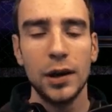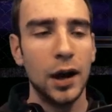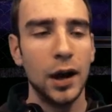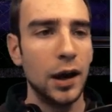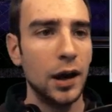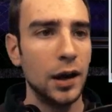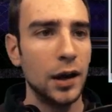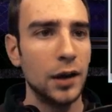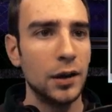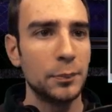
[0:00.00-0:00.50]

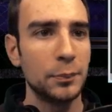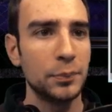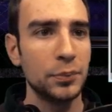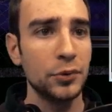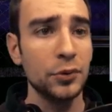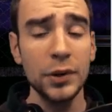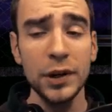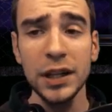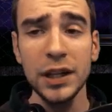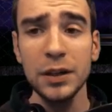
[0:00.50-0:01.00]
uh,
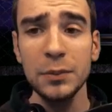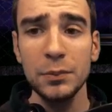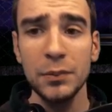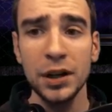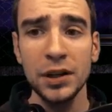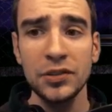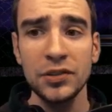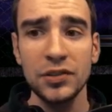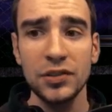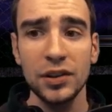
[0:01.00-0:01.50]
pretty
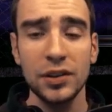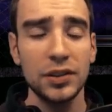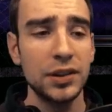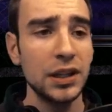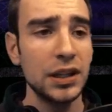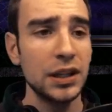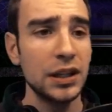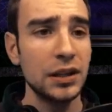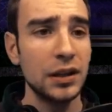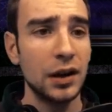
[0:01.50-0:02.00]
much
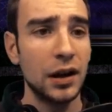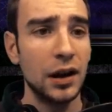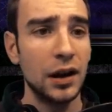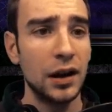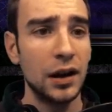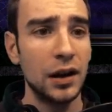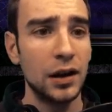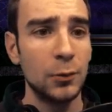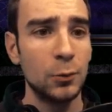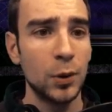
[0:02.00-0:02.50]
the uh,